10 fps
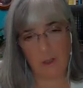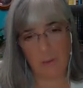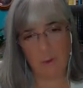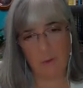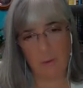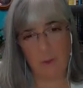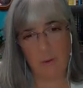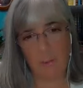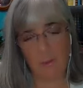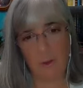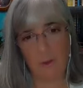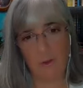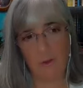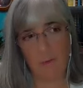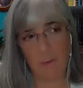And what's really important
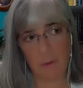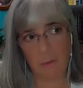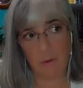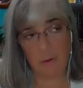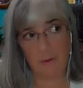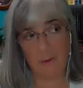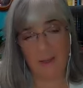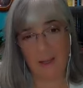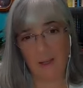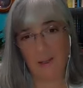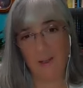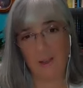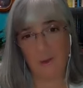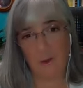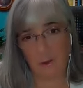to remember is that they
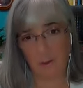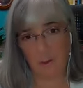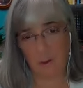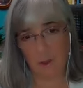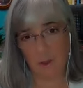actually do,